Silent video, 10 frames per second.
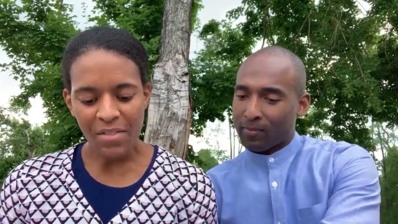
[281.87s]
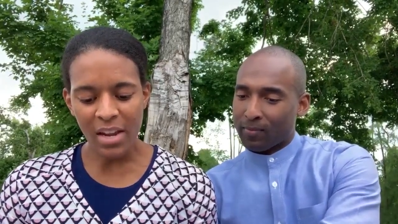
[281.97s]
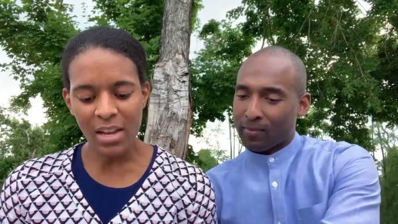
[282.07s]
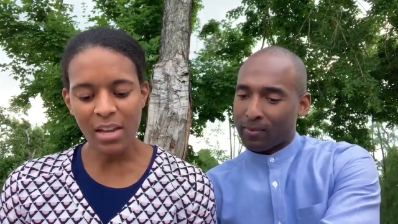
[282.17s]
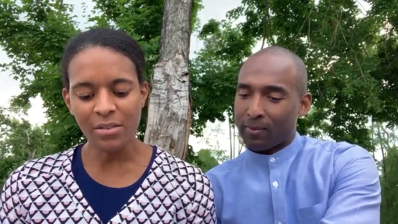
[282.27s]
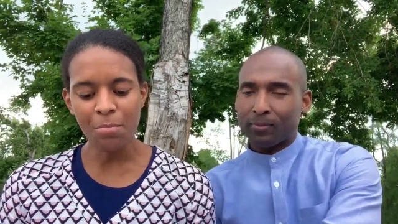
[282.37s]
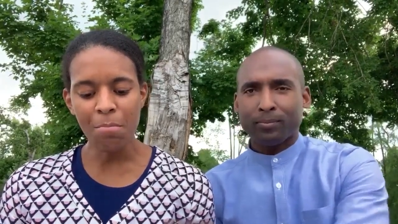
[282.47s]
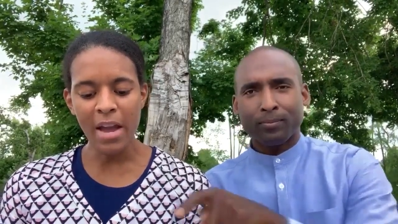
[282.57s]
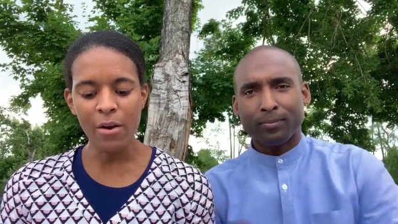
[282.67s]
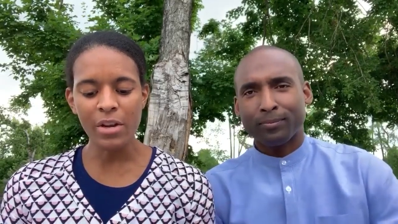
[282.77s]
Speaker 1: that he is
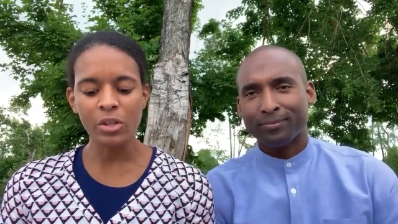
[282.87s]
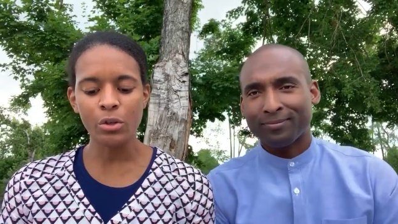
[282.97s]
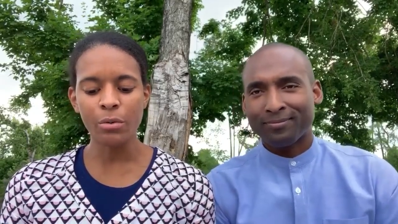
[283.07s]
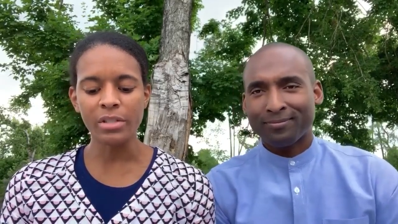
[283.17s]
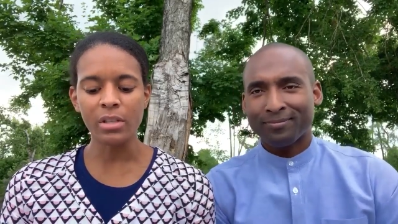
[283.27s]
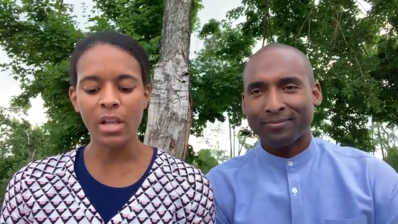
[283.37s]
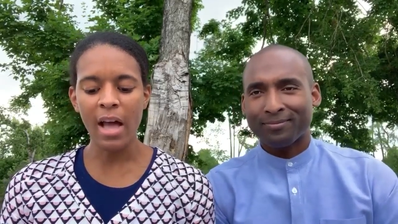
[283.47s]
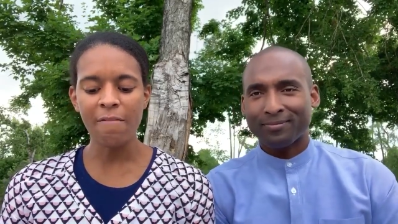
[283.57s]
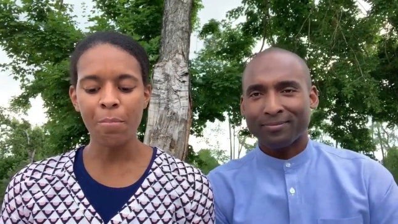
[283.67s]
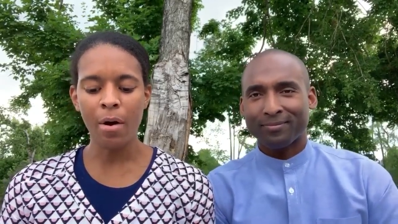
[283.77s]
married to his
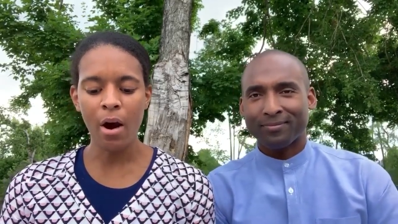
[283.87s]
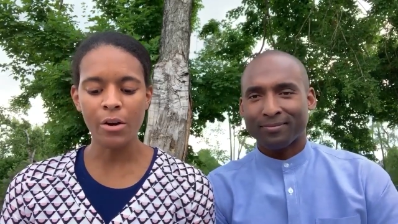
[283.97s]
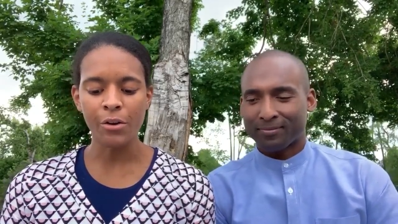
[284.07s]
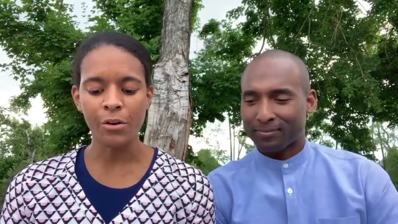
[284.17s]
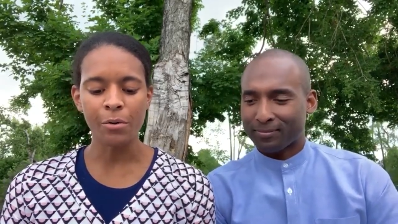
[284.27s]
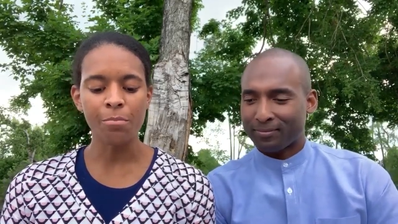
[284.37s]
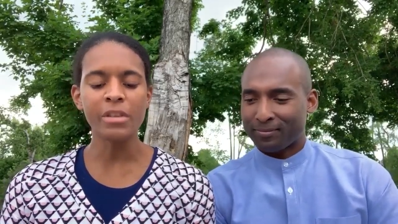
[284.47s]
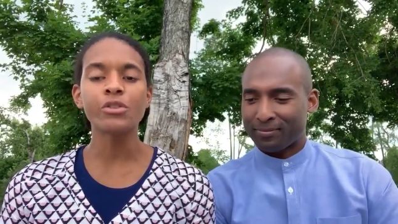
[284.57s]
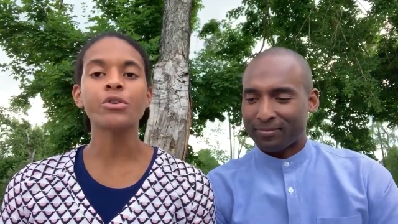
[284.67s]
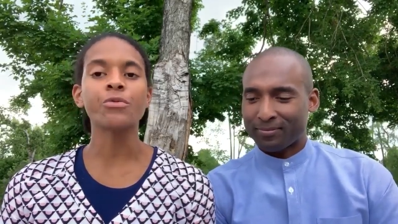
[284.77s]
life partner,
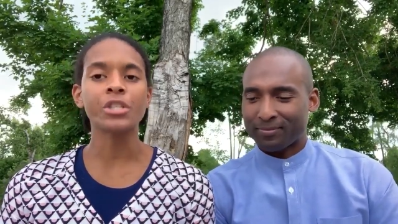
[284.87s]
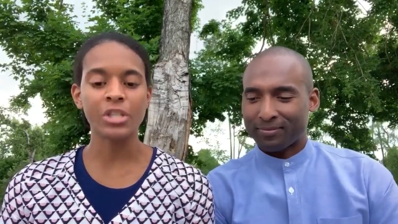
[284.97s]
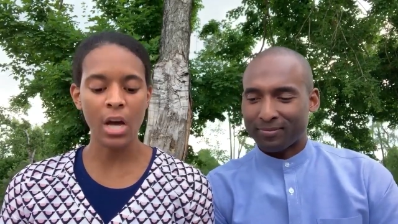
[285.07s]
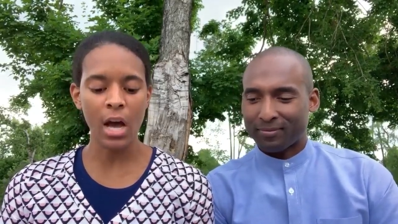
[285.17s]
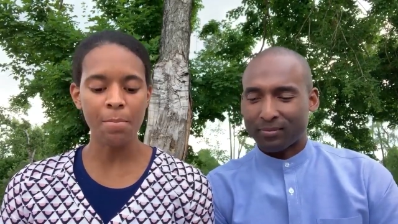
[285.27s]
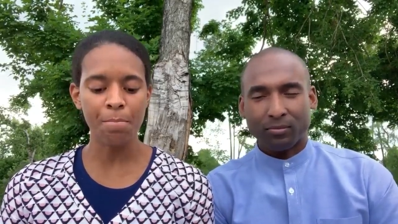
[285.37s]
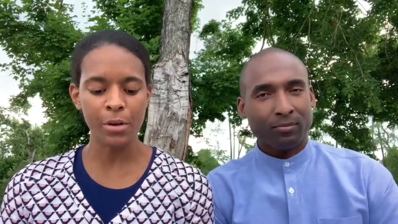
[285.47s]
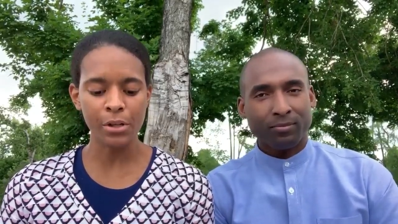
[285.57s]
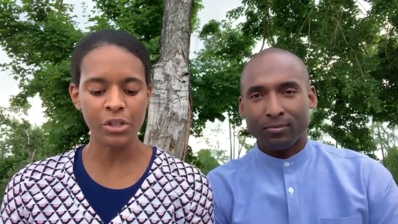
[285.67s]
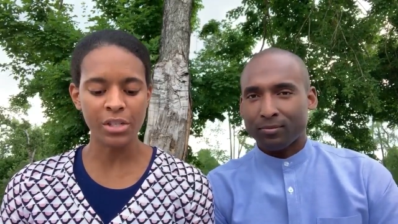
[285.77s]
Mr. Rashad
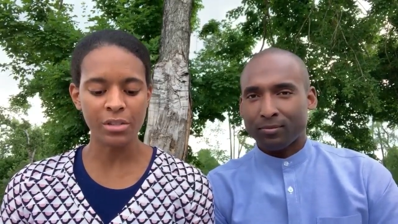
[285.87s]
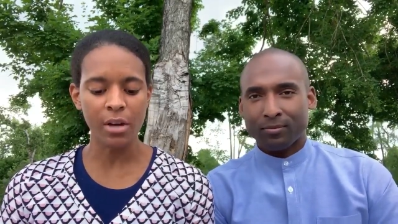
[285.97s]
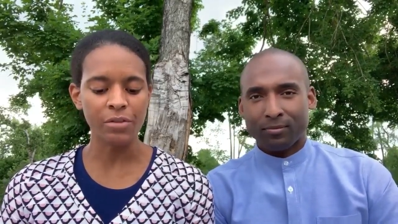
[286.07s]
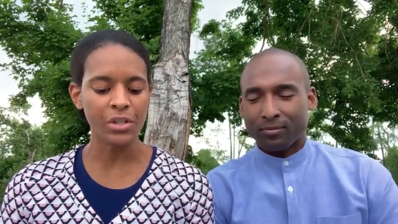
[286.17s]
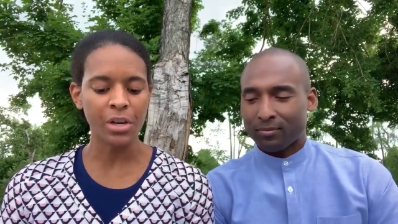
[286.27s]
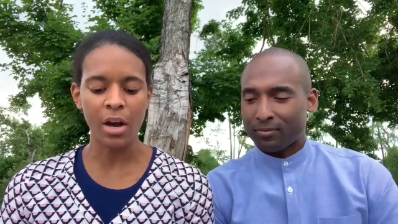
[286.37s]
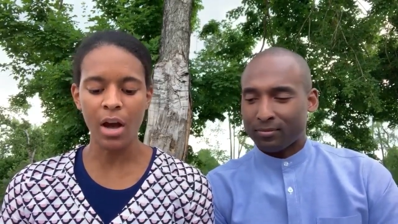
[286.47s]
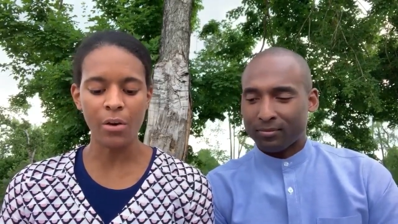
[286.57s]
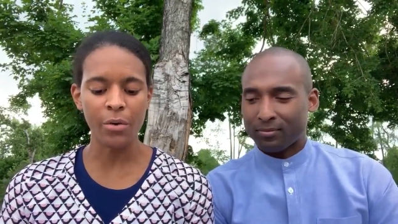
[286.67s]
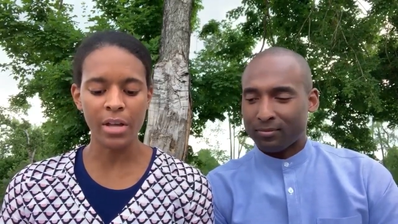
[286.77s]
Burgess of
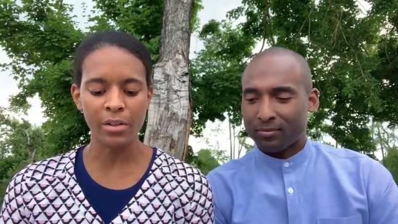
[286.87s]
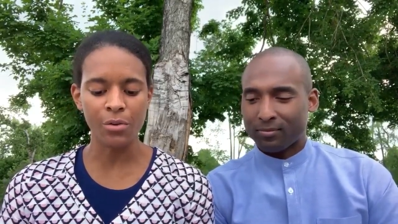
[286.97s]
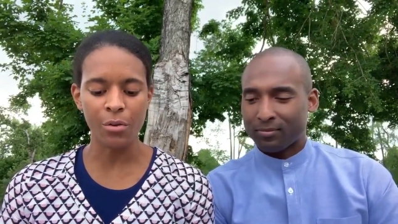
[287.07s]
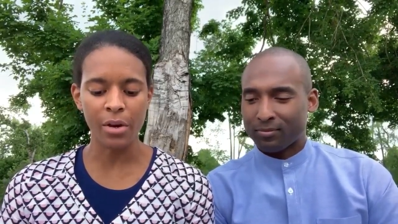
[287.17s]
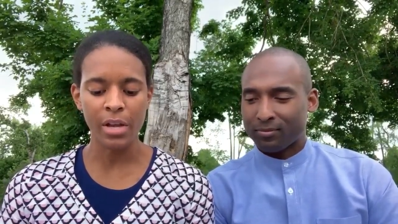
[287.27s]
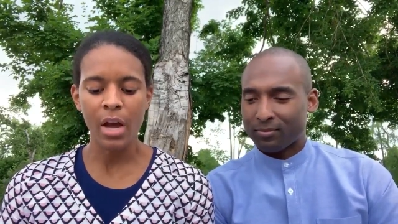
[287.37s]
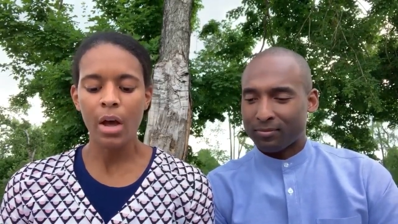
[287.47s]
Chicago, Illinois.